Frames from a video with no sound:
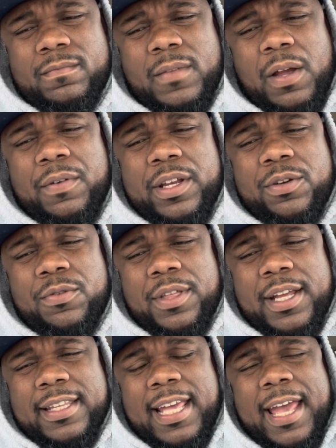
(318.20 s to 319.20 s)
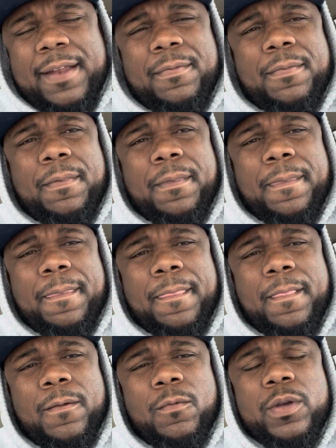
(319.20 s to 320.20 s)
I really do think that
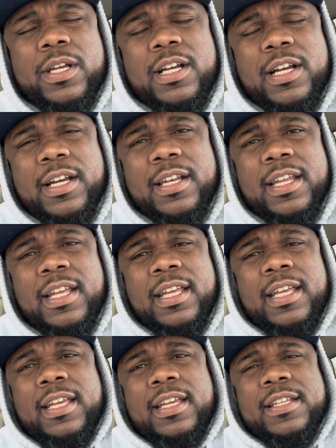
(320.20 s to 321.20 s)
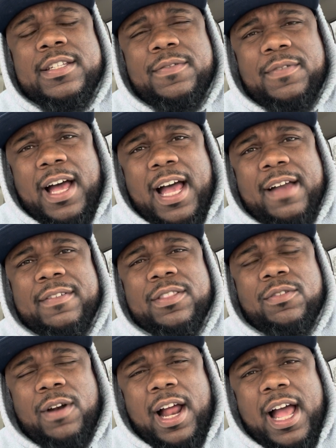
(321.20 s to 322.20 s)
we could survive and
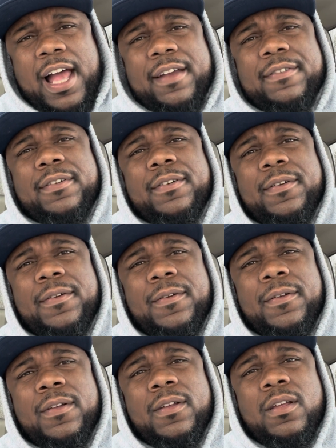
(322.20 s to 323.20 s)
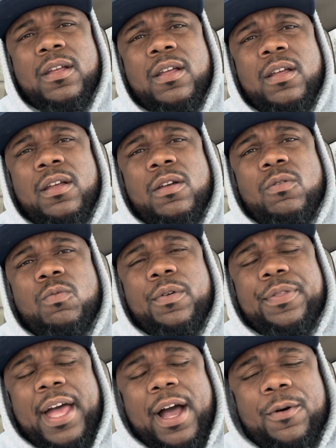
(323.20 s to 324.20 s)
thrive
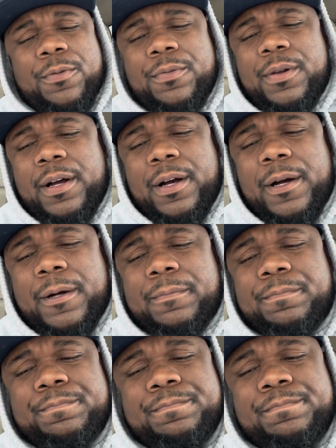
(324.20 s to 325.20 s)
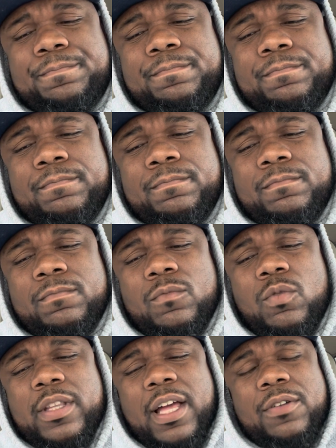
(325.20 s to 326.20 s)
without um
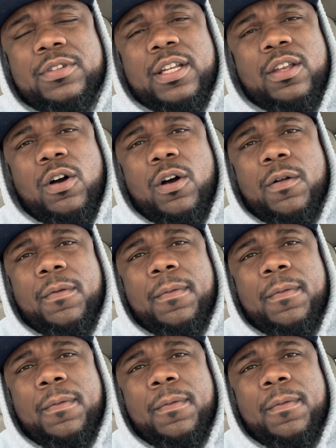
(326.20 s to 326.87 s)
without D Law.